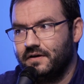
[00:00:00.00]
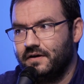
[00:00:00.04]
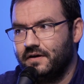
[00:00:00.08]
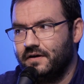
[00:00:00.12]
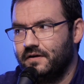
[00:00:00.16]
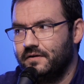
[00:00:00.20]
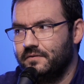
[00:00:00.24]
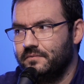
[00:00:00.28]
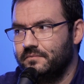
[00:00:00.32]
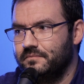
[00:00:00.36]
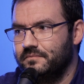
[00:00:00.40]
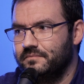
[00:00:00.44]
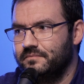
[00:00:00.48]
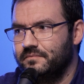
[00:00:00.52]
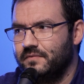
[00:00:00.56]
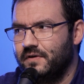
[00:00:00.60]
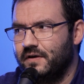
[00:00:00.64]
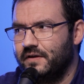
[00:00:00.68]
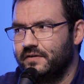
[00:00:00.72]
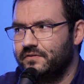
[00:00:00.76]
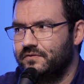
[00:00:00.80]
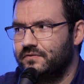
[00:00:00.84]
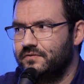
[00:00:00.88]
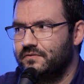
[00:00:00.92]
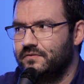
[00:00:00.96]

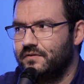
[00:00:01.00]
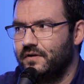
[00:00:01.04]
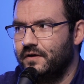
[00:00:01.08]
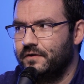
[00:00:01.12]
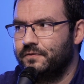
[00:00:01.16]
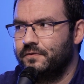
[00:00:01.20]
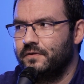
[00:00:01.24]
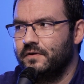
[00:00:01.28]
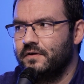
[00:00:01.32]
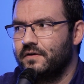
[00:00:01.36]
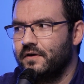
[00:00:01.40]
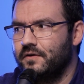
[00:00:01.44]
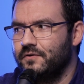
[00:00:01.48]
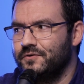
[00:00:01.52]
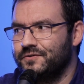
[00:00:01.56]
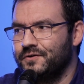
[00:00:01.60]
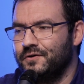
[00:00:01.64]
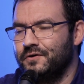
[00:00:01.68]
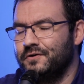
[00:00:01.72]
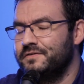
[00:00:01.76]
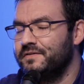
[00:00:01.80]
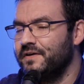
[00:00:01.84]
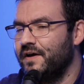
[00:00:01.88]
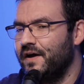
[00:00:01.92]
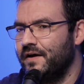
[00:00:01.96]
I think I was
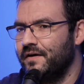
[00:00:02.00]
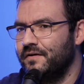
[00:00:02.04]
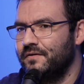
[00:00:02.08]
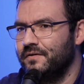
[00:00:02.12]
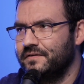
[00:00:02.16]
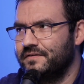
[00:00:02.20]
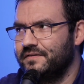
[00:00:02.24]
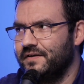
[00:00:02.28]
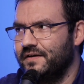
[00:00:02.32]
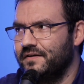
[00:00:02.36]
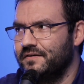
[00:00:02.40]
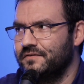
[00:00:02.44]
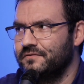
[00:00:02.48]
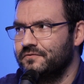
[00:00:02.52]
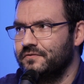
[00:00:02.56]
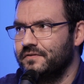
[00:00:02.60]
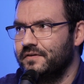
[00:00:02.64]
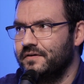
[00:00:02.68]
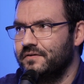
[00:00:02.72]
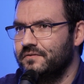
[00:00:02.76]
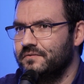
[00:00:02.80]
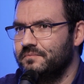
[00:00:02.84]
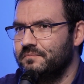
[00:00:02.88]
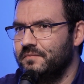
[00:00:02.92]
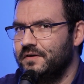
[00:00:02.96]
out of town for
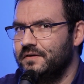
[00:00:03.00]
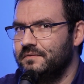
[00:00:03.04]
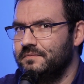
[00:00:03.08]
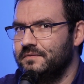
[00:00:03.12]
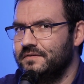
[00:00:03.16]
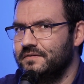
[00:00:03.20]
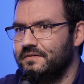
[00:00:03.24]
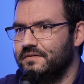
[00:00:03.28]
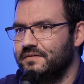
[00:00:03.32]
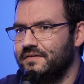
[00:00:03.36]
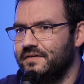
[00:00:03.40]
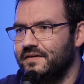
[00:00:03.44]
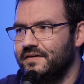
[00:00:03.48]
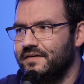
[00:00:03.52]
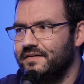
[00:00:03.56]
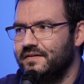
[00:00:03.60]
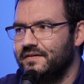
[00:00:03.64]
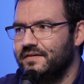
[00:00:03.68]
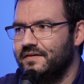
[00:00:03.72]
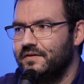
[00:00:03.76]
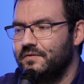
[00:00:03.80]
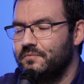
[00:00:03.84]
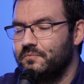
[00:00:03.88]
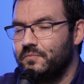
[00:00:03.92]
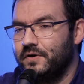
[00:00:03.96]
that one, maybe,
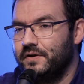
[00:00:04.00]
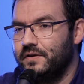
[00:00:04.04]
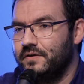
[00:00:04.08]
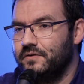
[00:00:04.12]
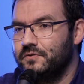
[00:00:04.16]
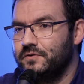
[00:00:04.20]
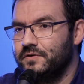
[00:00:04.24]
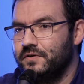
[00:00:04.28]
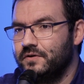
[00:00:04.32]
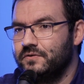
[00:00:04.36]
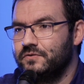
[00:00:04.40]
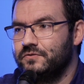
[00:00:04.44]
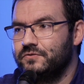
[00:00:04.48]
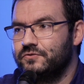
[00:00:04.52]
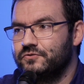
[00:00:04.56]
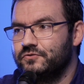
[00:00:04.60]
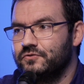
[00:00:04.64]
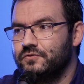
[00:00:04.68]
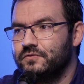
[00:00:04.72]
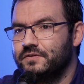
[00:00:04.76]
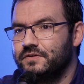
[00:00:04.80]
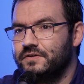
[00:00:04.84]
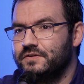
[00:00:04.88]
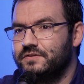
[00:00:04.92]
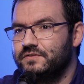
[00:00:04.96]
but it was
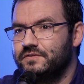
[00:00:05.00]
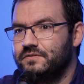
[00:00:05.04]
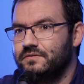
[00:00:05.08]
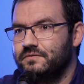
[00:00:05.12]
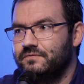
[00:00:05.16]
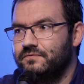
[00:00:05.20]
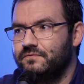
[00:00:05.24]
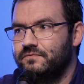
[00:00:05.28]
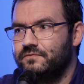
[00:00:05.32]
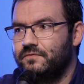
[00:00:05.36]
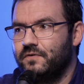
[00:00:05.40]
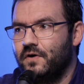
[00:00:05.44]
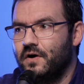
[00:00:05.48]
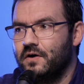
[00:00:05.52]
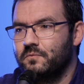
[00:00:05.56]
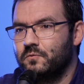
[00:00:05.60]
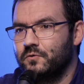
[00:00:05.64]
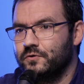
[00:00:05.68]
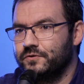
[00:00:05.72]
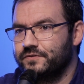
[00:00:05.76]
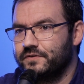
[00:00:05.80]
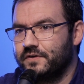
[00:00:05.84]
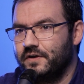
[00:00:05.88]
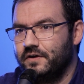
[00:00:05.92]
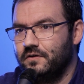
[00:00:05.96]
certainly far
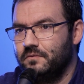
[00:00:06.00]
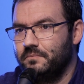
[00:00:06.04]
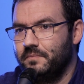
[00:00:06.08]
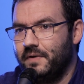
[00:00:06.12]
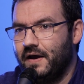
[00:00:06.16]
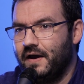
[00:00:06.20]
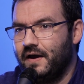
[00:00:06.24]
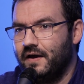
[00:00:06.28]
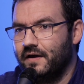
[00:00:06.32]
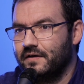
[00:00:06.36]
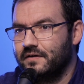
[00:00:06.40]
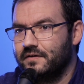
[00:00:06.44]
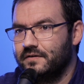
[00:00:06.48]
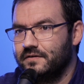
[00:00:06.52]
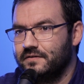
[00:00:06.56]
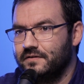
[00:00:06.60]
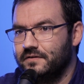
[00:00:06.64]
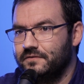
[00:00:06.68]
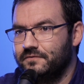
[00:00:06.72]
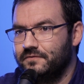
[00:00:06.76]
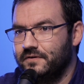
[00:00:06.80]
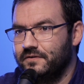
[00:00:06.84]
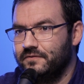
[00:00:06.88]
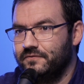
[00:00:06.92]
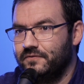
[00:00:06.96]
more scaled back,
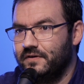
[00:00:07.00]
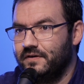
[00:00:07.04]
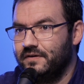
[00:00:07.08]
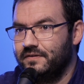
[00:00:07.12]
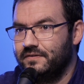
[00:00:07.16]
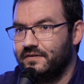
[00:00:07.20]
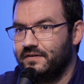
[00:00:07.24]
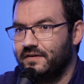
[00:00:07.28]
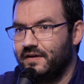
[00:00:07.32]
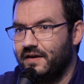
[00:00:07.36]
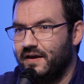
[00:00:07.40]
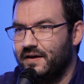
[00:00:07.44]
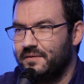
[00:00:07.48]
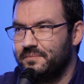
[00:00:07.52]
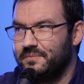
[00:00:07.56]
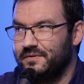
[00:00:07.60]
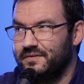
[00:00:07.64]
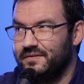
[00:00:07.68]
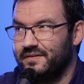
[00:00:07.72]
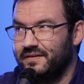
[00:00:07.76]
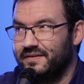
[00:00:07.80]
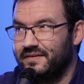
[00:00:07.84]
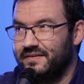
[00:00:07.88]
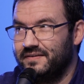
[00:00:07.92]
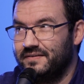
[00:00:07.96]
if anything
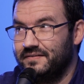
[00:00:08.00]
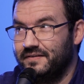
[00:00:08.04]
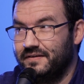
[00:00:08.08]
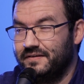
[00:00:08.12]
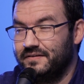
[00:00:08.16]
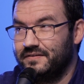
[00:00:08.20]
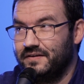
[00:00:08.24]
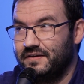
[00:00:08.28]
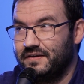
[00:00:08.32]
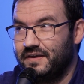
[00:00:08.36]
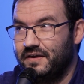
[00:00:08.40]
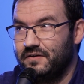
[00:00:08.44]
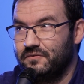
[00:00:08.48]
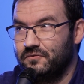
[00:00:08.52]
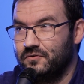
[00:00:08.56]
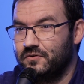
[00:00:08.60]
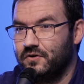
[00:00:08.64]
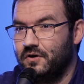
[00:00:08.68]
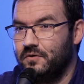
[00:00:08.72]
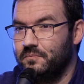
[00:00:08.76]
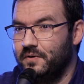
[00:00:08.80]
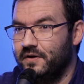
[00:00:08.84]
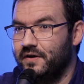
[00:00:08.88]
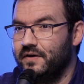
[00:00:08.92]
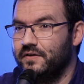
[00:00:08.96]
happened. Like I can't
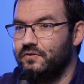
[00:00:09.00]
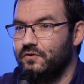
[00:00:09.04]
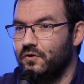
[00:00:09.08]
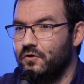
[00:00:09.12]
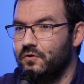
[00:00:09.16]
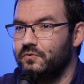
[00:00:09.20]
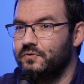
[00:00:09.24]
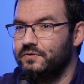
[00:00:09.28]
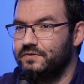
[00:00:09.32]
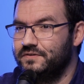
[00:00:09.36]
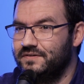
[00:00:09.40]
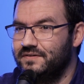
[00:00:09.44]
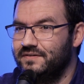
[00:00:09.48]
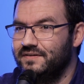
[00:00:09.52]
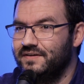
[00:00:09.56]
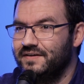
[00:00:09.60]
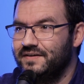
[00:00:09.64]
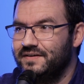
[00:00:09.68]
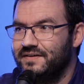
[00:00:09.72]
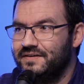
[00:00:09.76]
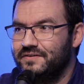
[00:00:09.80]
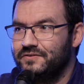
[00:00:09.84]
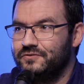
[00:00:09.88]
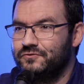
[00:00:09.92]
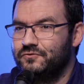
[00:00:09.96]
recall, but I know it
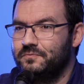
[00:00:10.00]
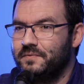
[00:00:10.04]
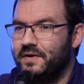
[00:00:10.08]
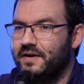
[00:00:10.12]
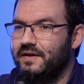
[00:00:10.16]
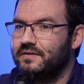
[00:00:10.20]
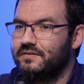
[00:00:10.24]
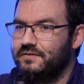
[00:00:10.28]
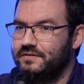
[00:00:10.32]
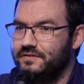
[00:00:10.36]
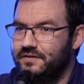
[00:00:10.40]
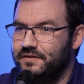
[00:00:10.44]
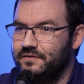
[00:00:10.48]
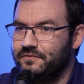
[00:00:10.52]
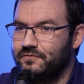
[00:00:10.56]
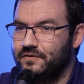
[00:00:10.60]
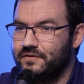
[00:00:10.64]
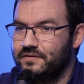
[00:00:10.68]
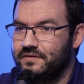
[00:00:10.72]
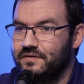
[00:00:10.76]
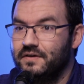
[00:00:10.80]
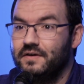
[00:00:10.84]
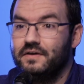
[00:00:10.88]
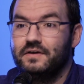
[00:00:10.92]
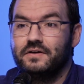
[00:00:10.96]
was dramatically
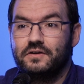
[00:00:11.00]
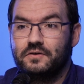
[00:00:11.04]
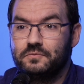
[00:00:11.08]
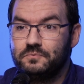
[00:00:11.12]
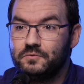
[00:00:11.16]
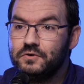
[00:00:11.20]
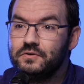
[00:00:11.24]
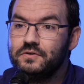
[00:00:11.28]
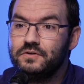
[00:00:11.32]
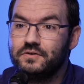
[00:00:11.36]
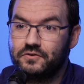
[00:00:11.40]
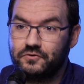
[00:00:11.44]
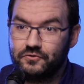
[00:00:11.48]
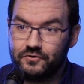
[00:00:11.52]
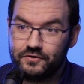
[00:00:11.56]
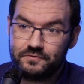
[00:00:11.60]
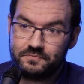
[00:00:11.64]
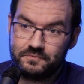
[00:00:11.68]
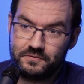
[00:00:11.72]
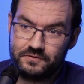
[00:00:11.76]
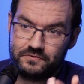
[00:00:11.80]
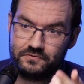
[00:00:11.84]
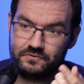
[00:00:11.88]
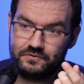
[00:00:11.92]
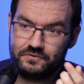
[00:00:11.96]
different. Community
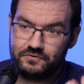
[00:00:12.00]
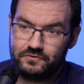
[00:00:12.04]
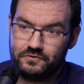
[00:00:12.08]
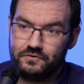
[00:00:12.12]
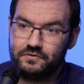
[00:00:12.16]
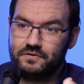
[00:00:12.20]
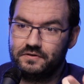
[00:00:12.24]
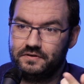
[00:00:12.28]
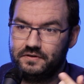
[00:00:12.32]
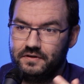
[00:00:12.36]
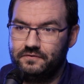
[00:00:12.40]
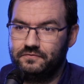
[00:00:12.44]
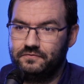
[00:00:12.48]
Christmas was certainly